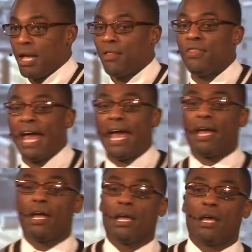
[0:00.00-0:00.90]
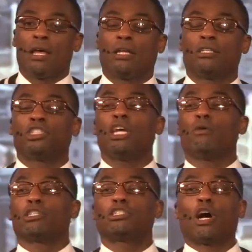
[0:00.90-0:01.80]
that she
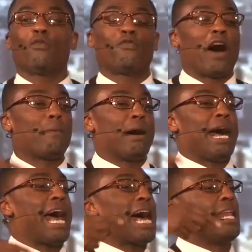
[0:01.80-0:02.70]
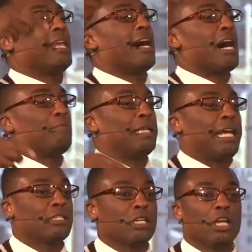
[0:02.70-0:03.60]
was so far behind in the
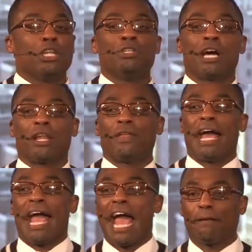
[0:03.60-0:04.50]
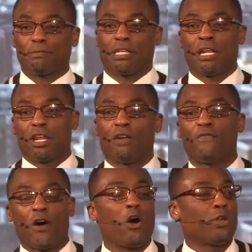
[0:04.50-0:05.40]
updates, none of the apps and none of the
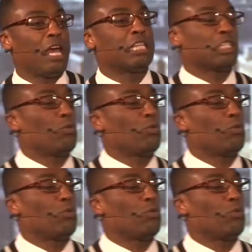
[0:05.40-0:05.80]
phone, it just